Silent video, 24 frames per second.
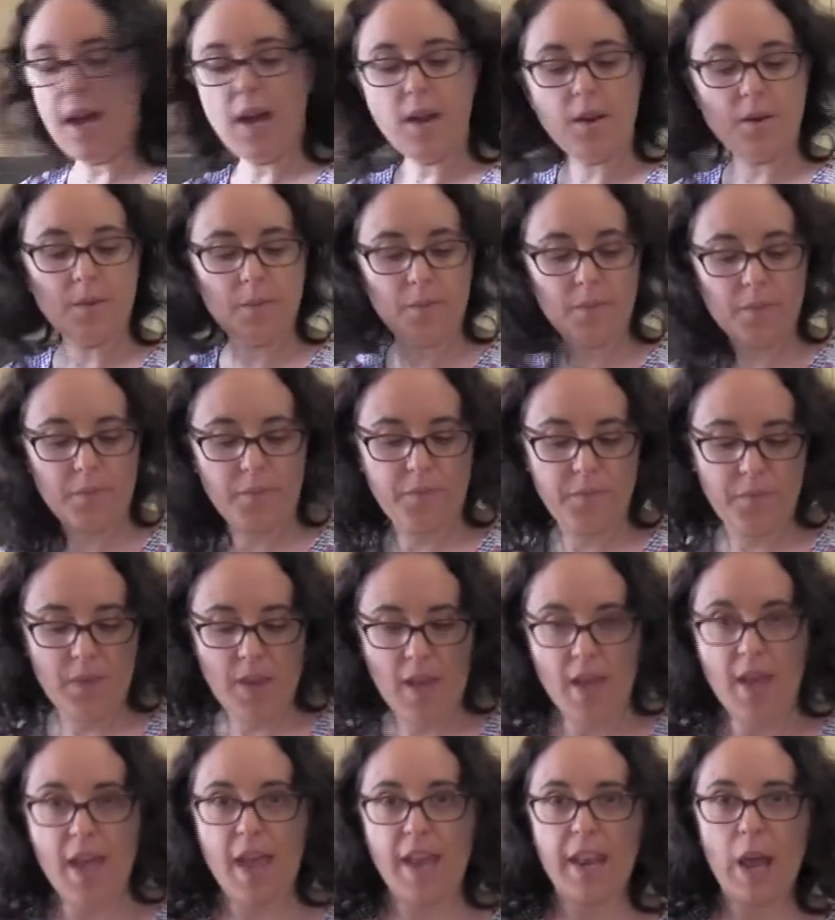that.
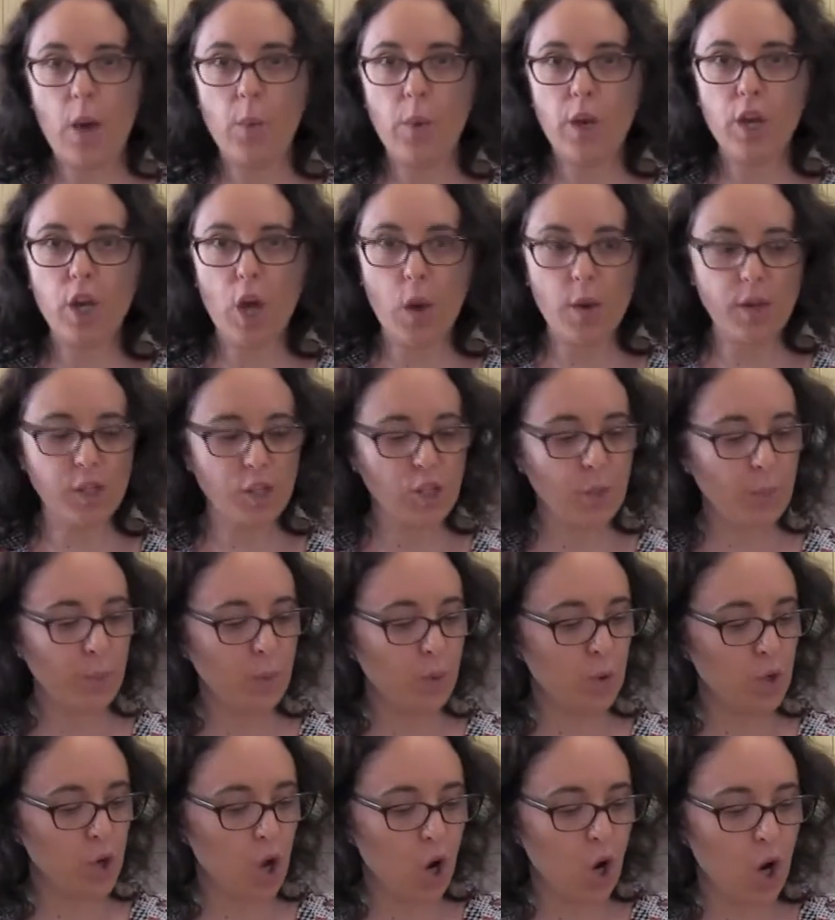And now we're going to
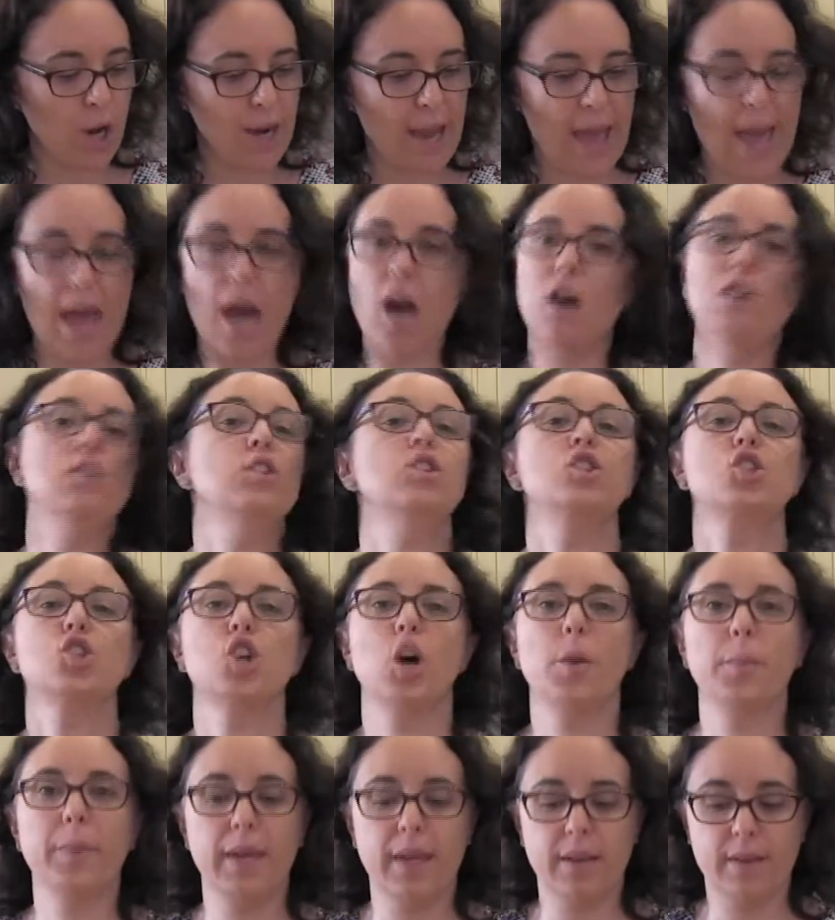put on our
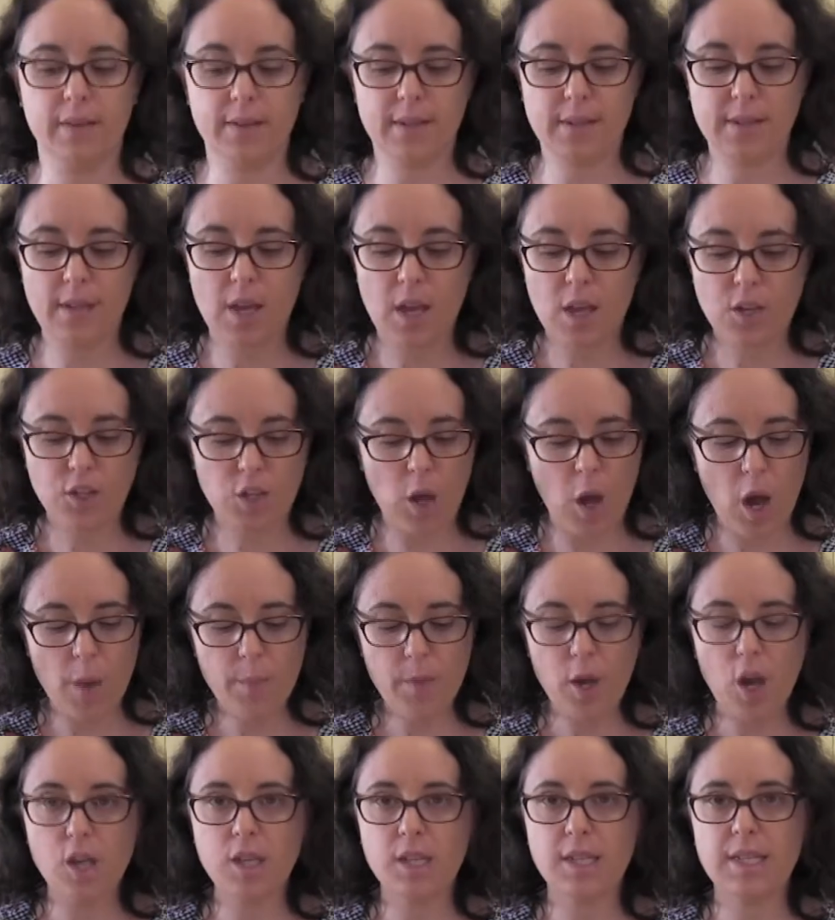toppings. So
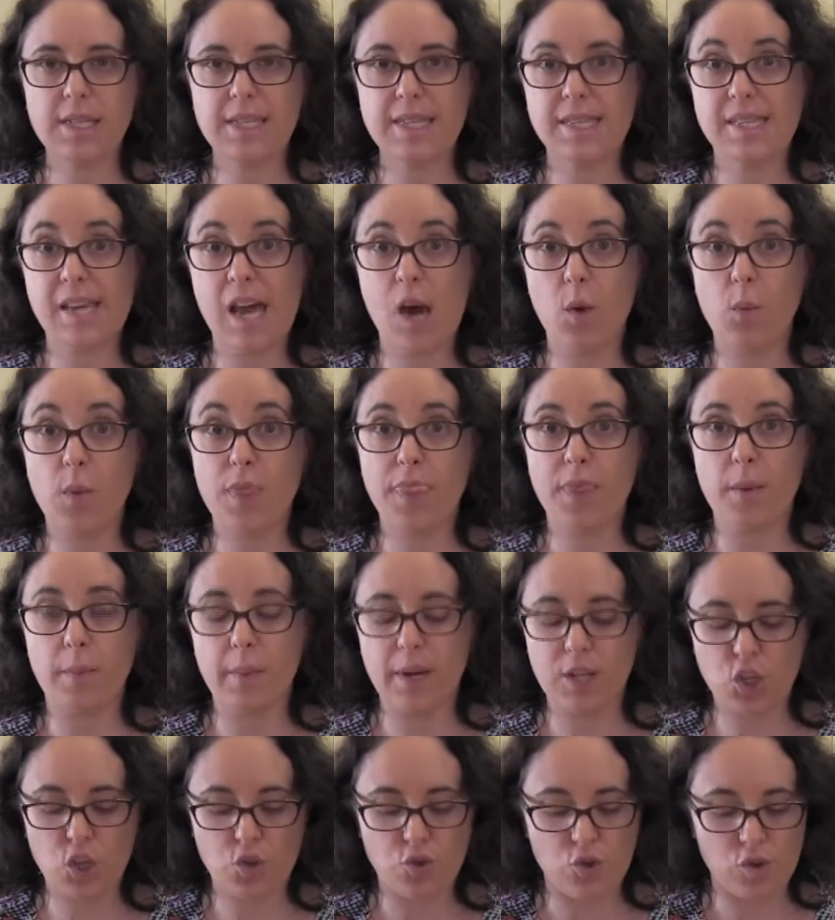I'm going to start with the
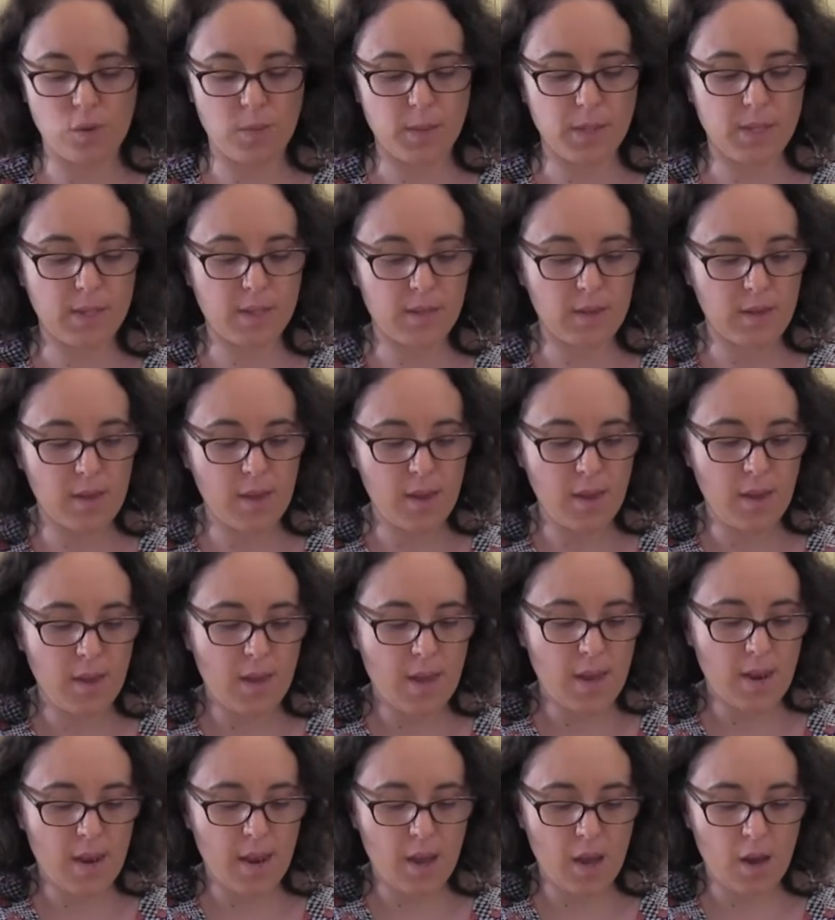mushrooms.
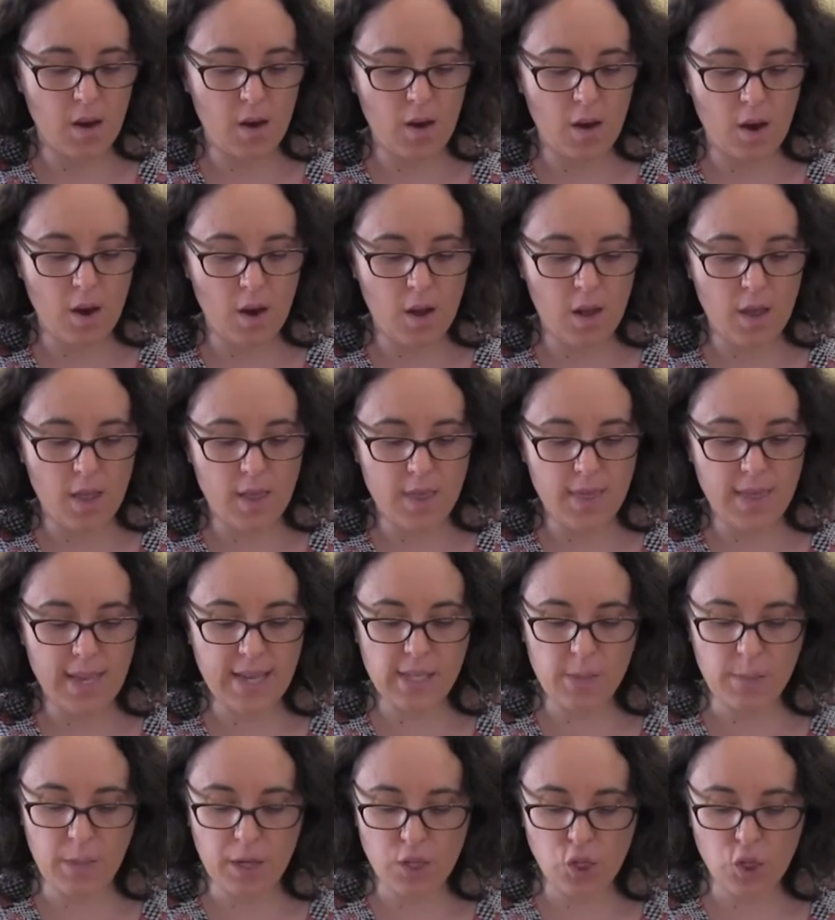Now,
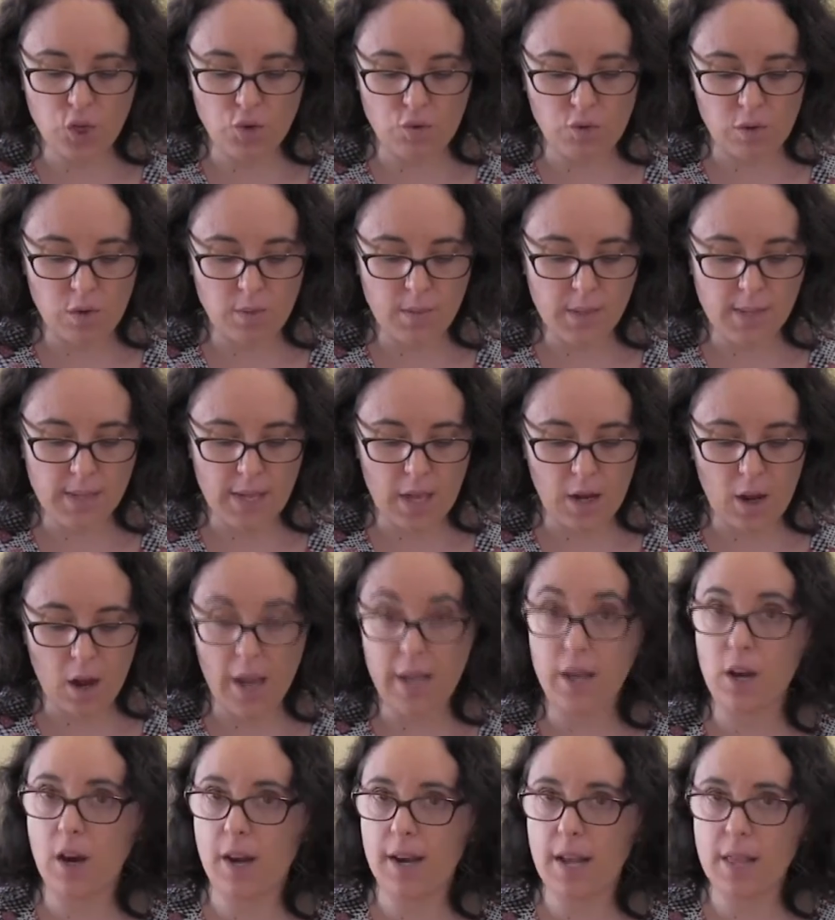these mushrooms that
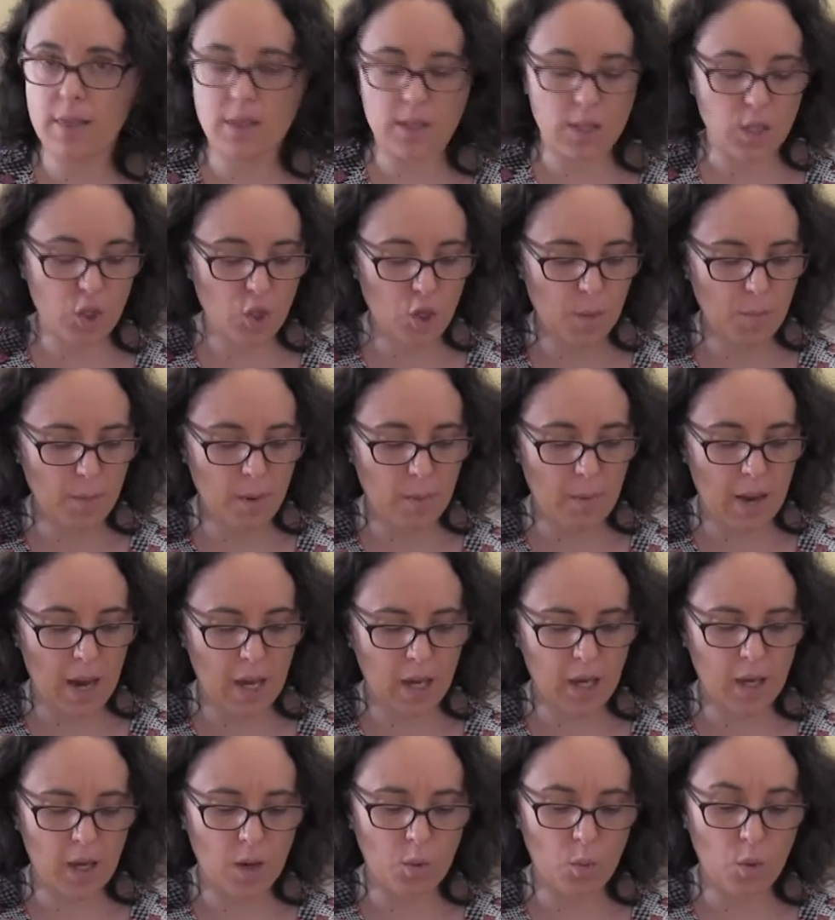I got at the
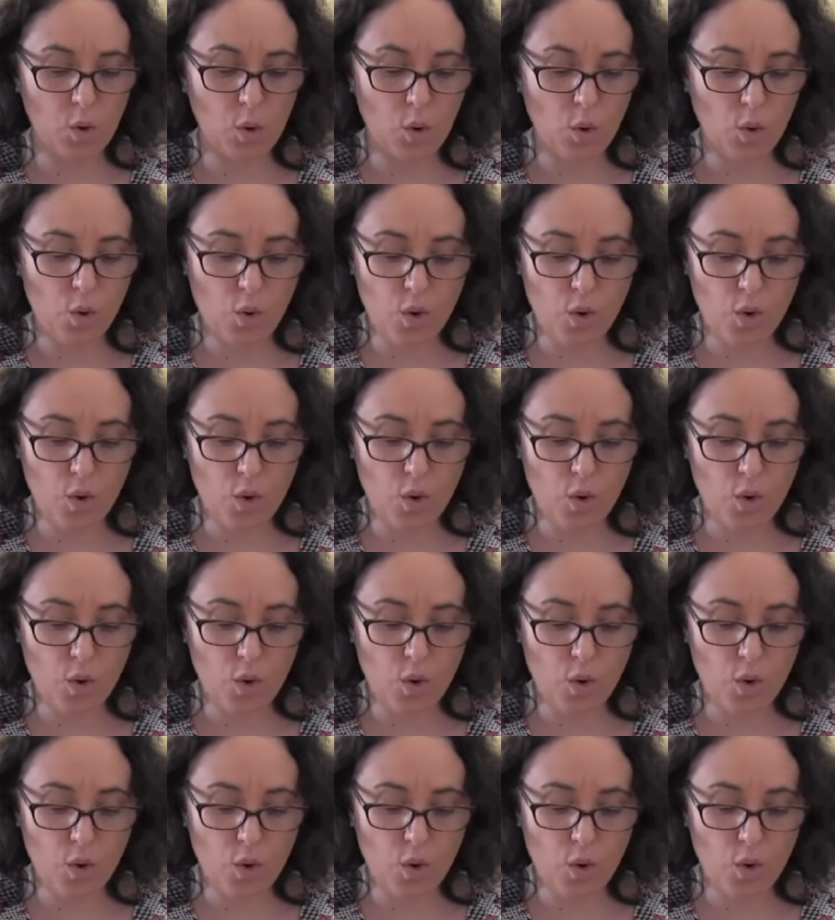supermarket were